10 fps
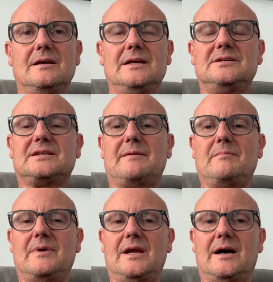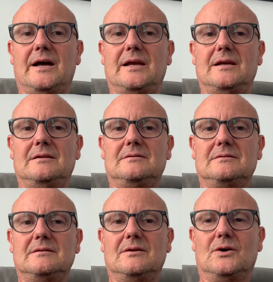sent me a
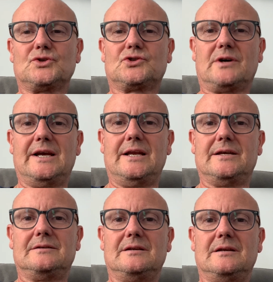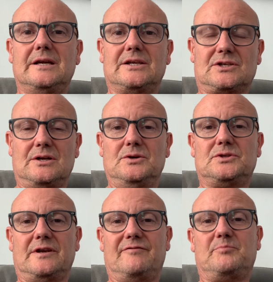Australian
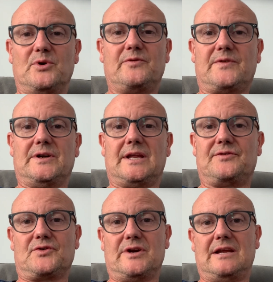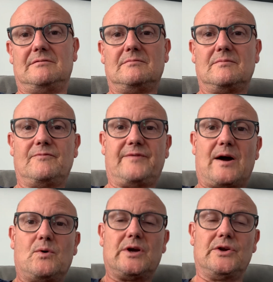exclusive Brute 33
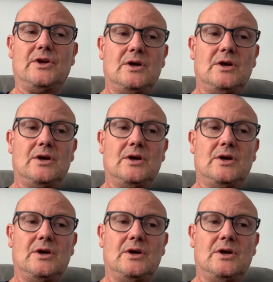Falcon,